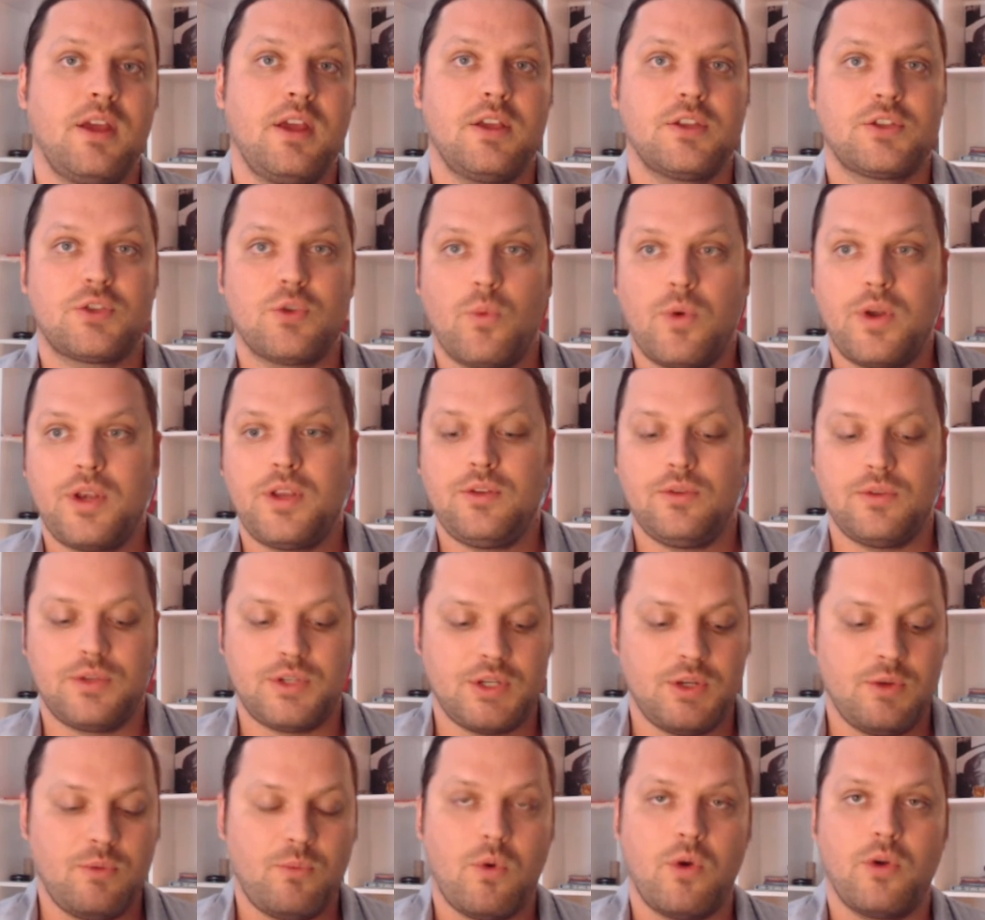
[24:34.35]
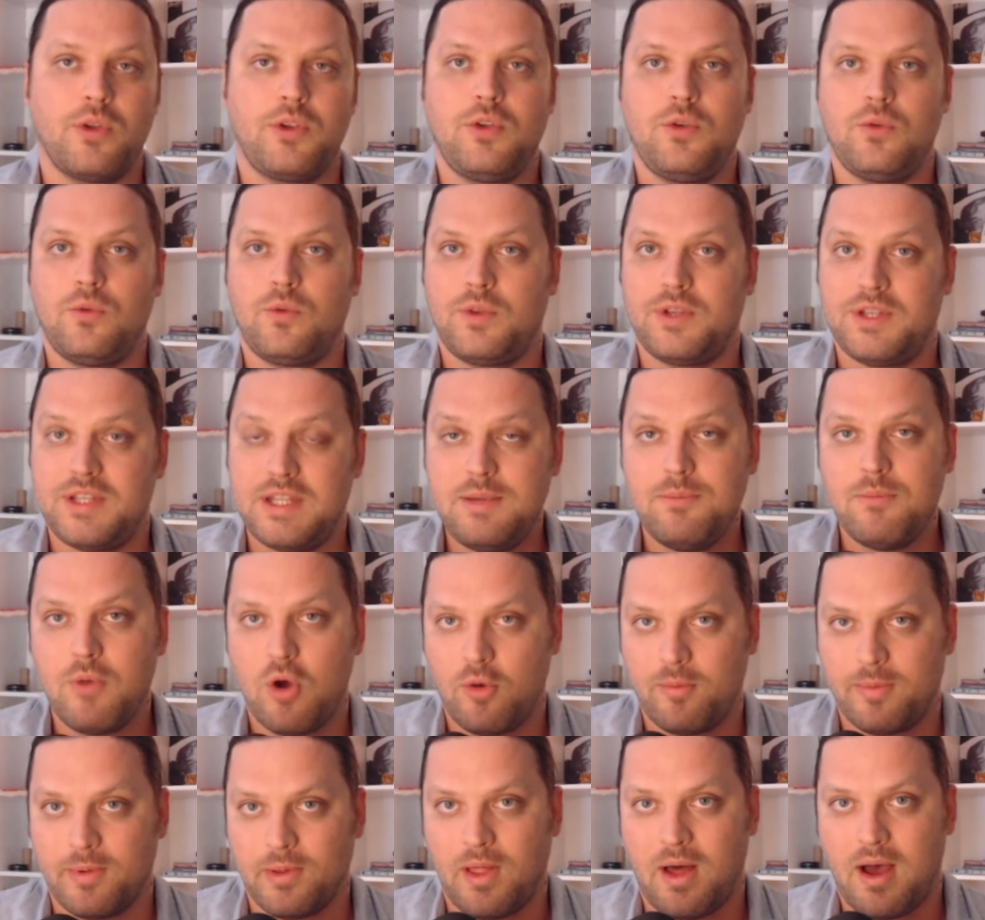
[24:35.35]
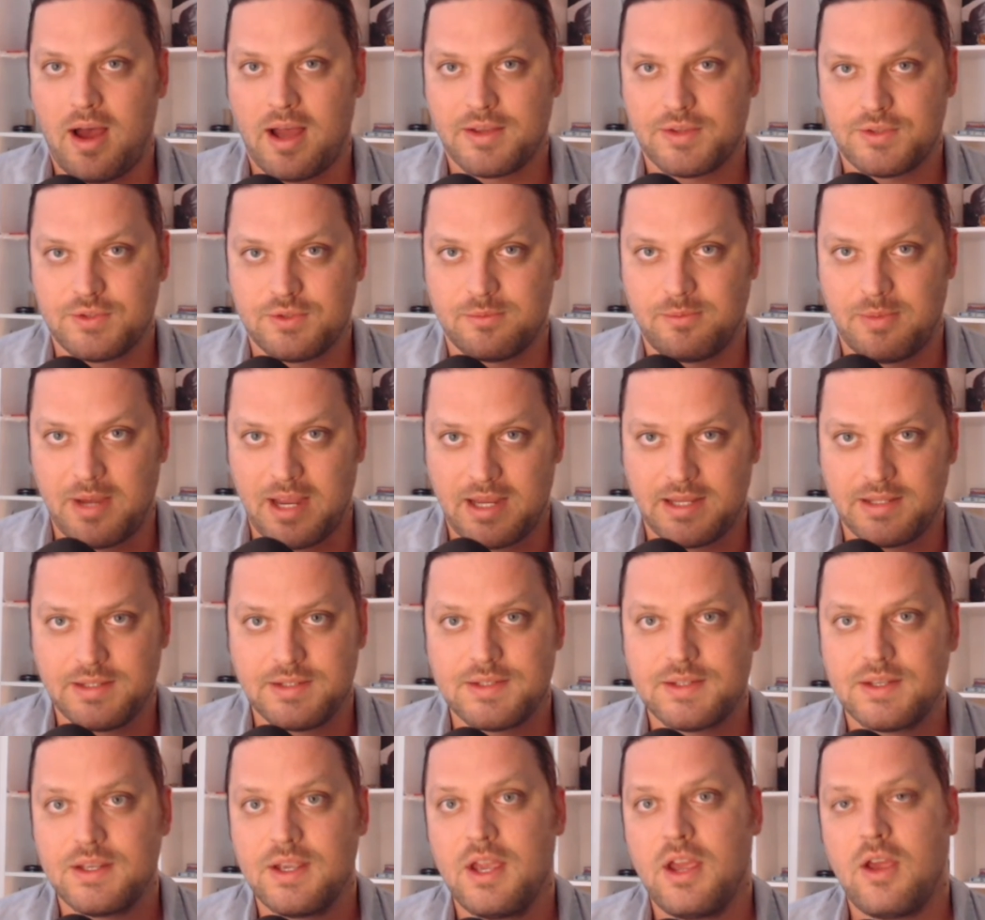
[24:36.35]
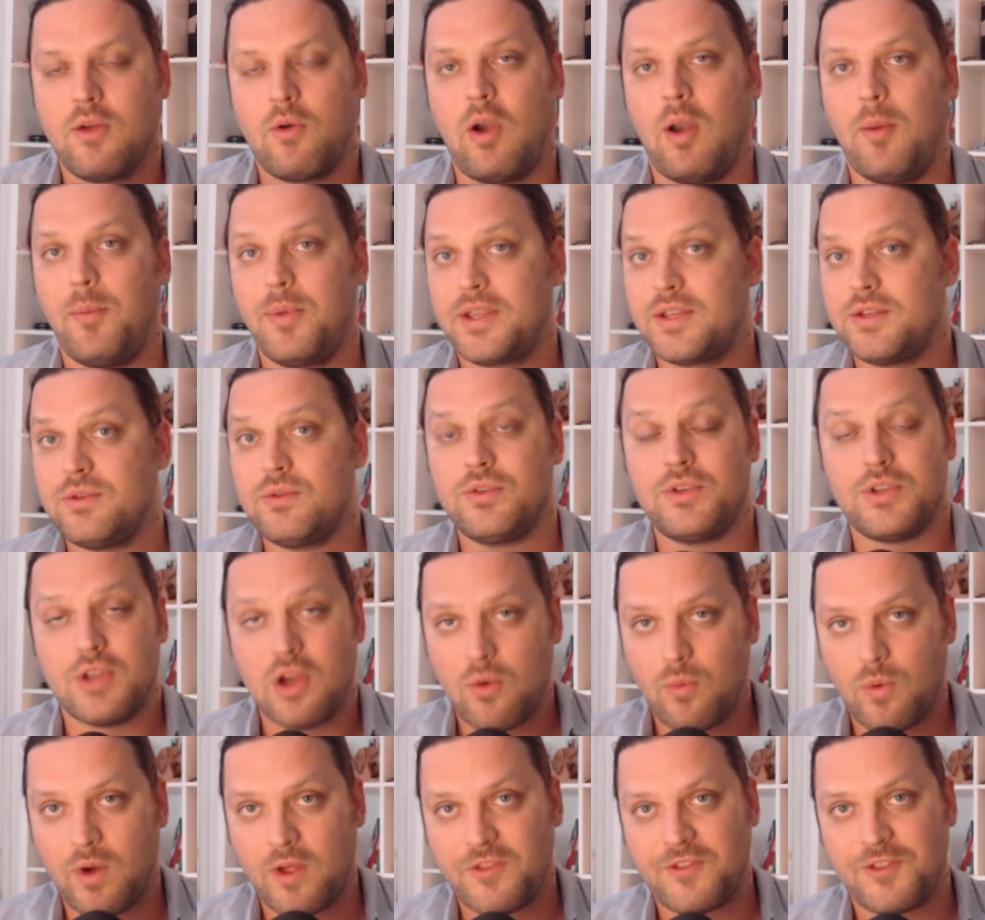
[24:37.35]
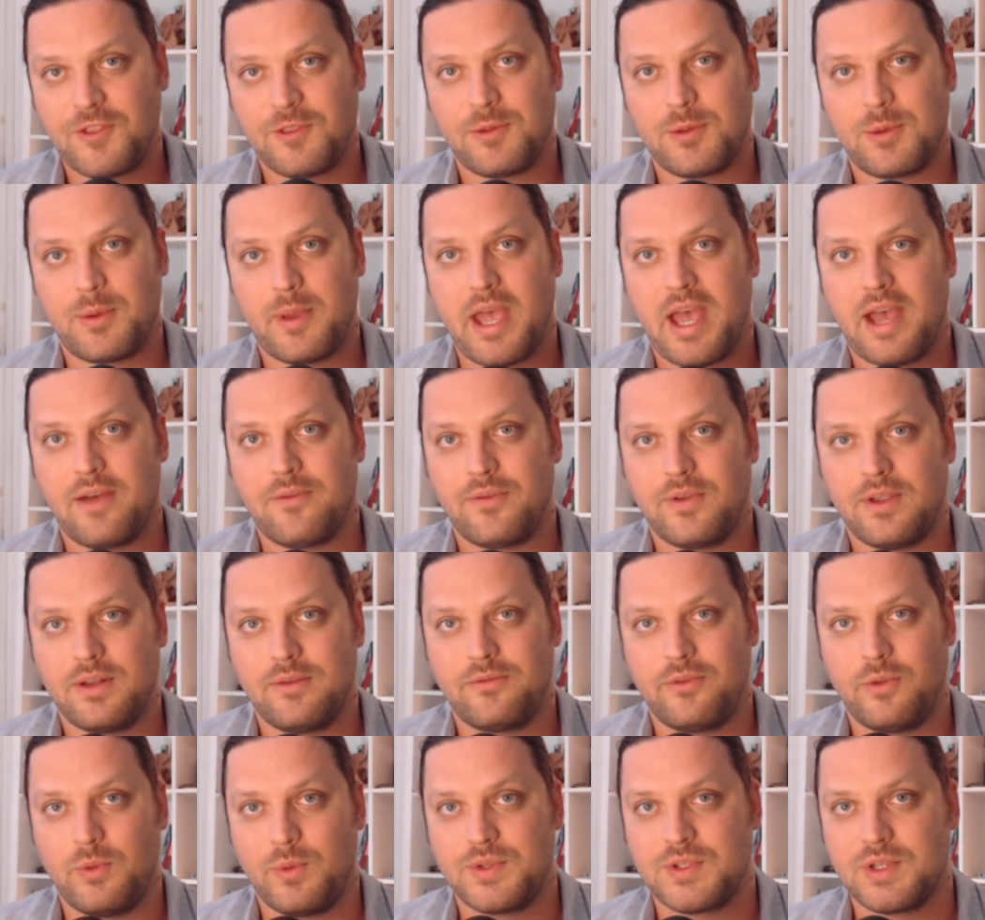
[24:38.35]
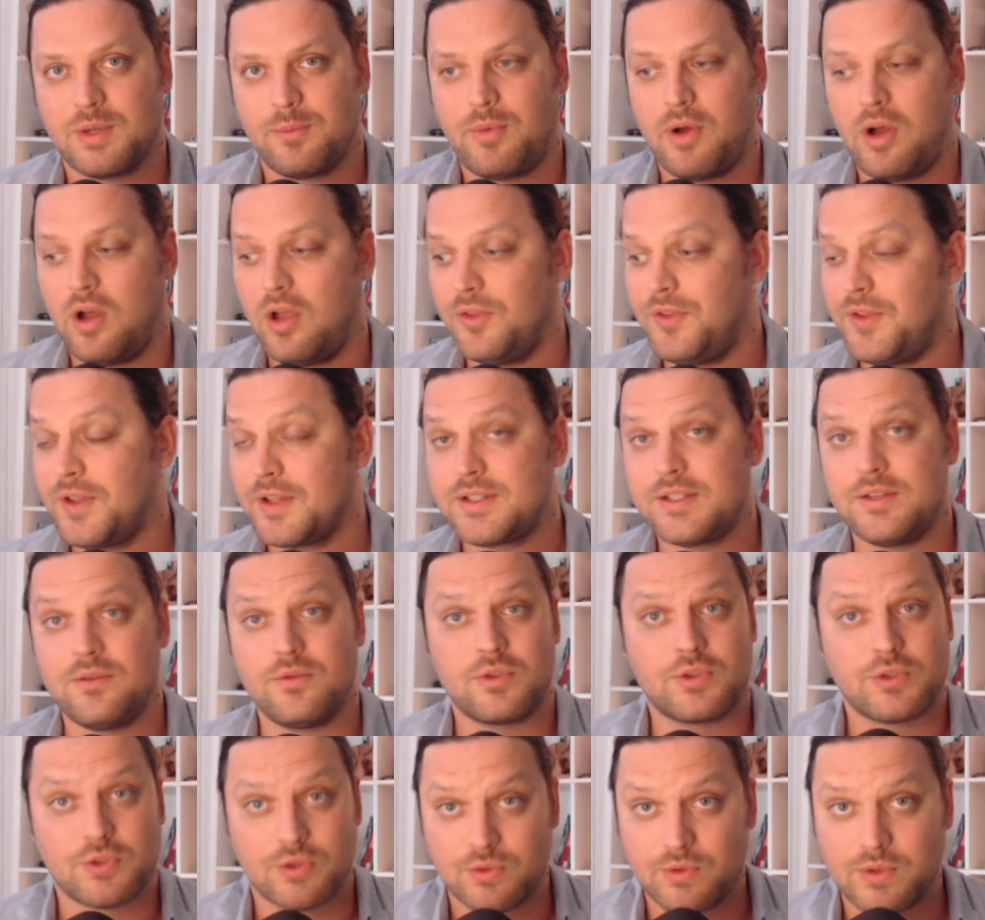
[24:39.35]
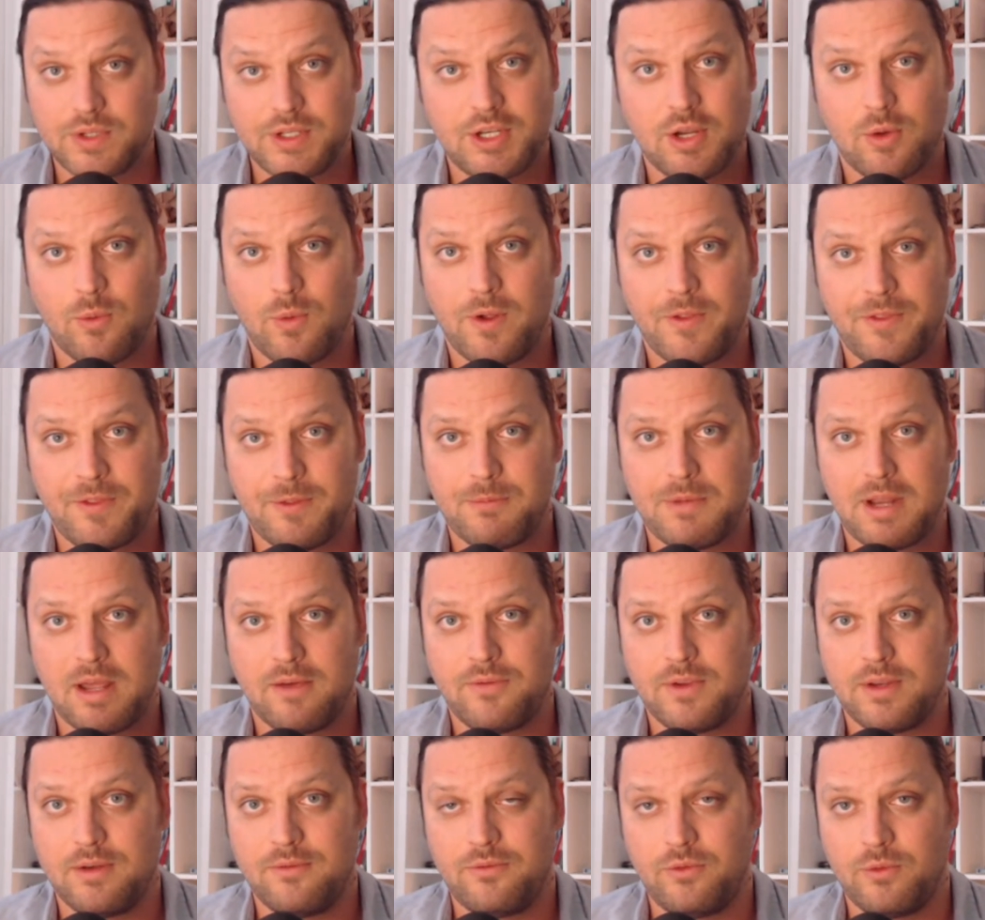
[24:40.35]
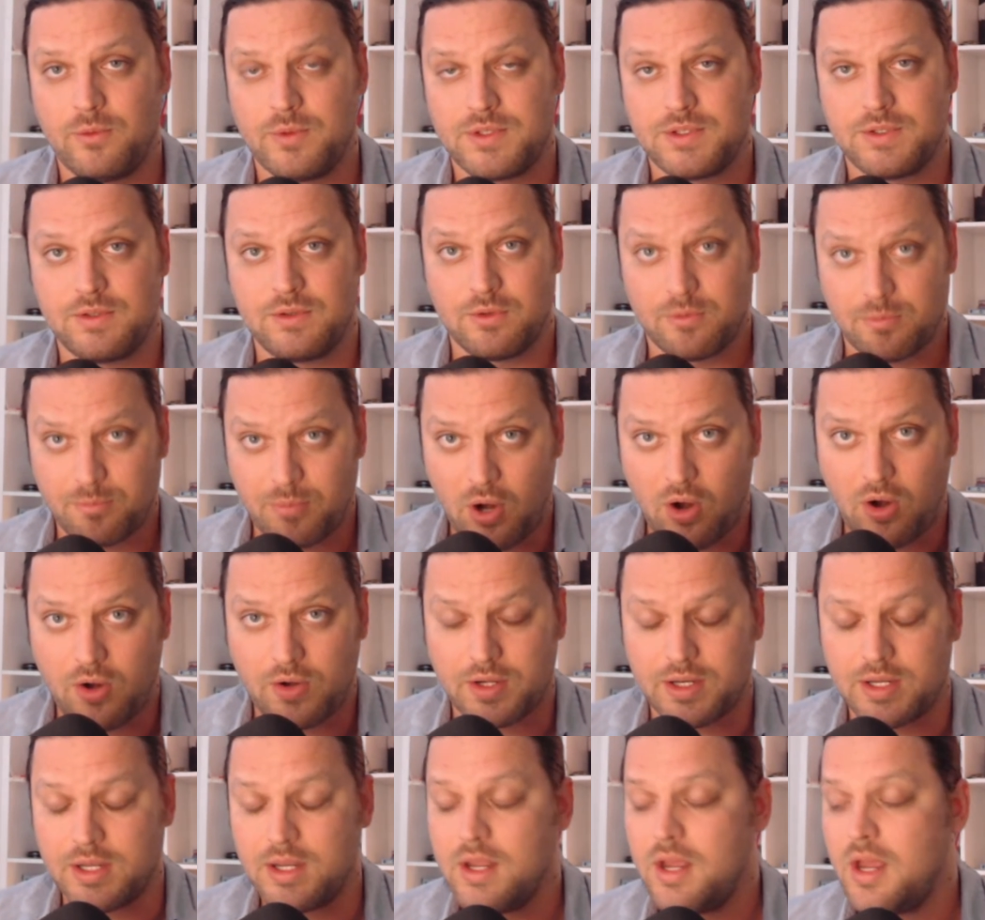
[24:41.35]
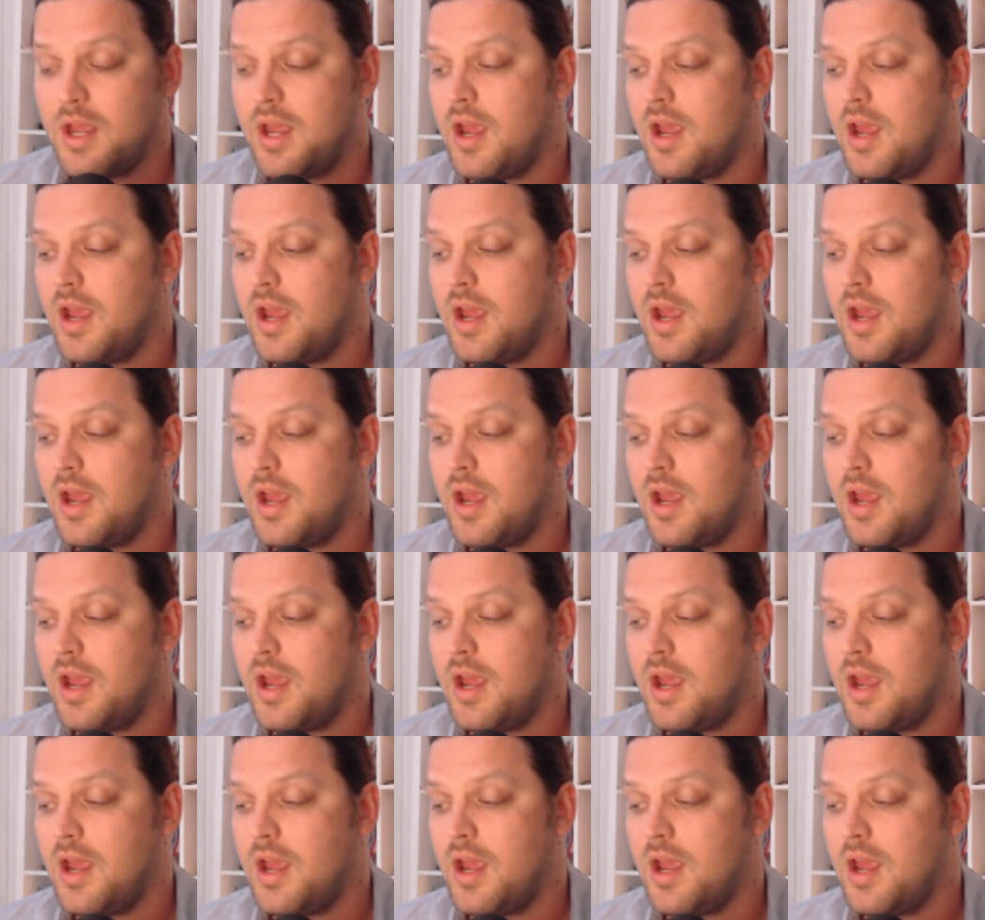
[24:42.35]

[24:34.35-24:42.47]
So what do? Well, you demobilize your base, right? Because you don't want them to have influence on politics, and you certainly don't want them to have influence in your party.